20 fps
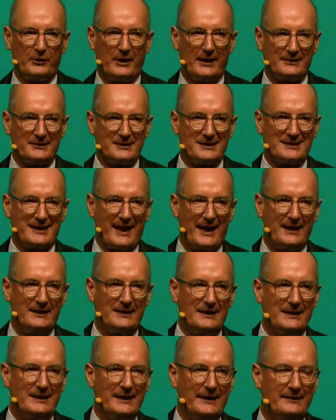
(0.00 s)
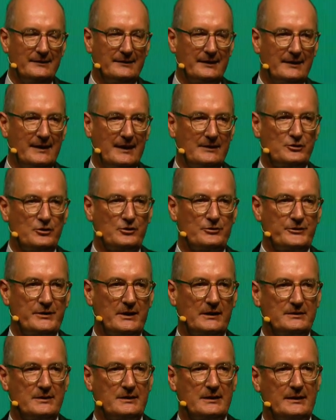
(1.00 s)
outstanding international
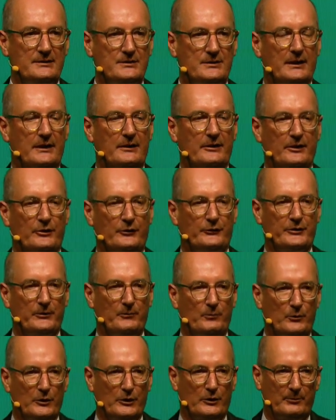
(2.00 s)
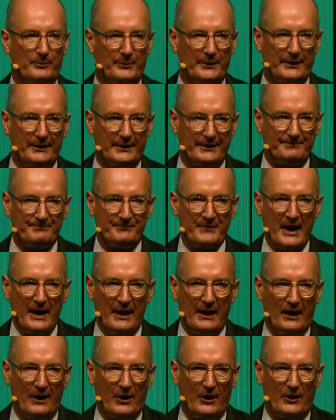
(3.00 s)
success in health and well-being.
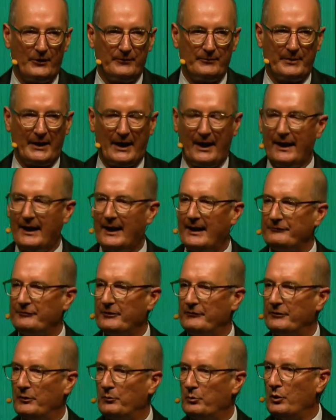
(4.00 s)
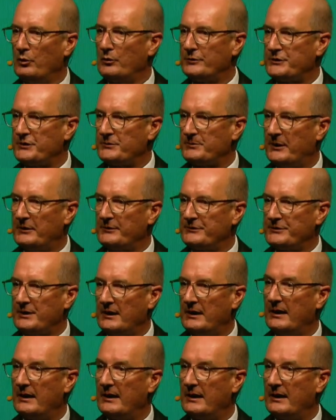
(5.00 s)
On behalf of award sponsor